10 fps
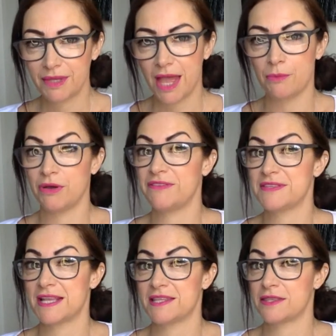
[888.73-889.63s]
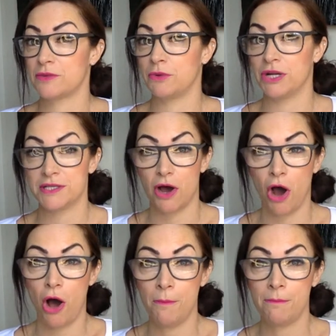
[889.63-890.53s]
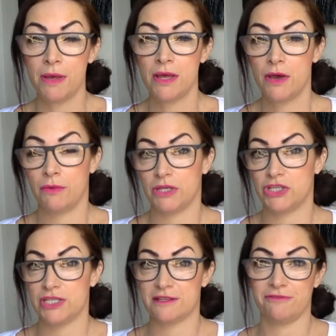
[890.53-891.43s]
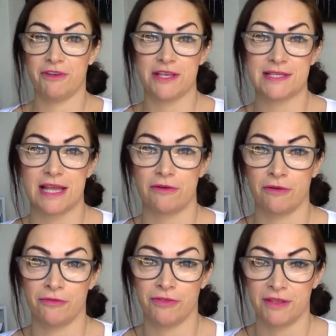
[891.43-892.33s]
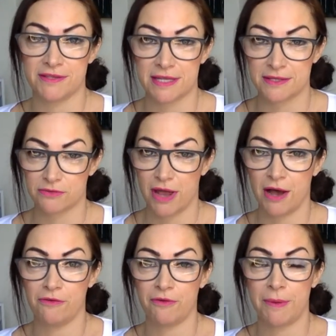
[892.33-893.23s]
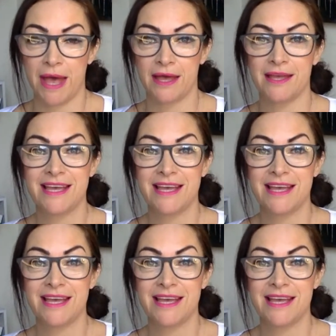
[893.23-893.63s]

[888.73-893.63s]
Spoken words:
And we've said the word Om, which is the first letter of the Sanskrit alphabet.